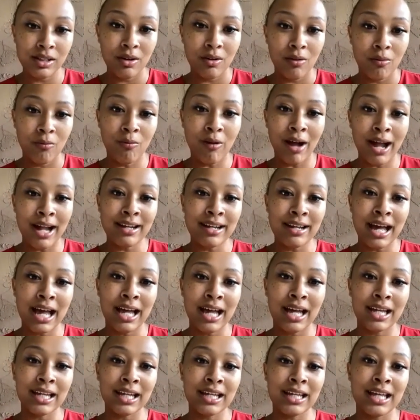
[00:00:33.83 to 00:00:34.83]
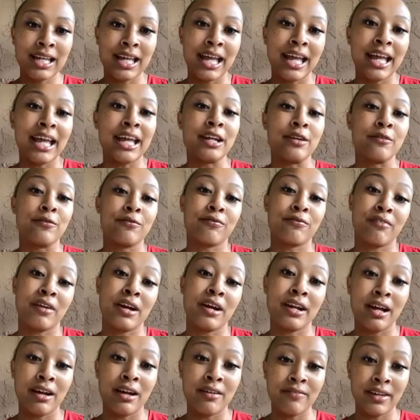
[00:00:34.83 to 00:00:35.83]
Why not get in front
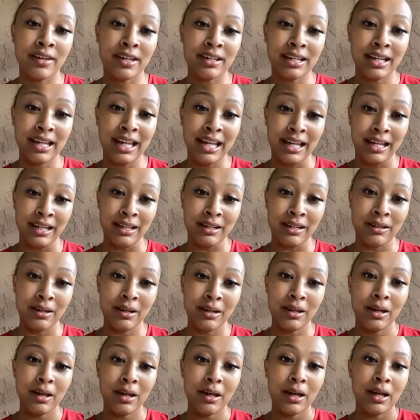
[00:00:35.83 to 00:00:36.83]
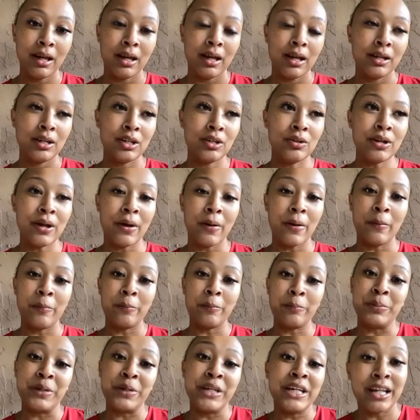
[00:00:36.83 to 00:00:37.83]
of it and you know,
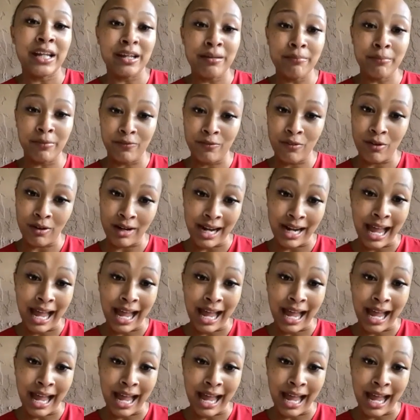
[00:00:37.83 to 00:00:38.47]
beat it before it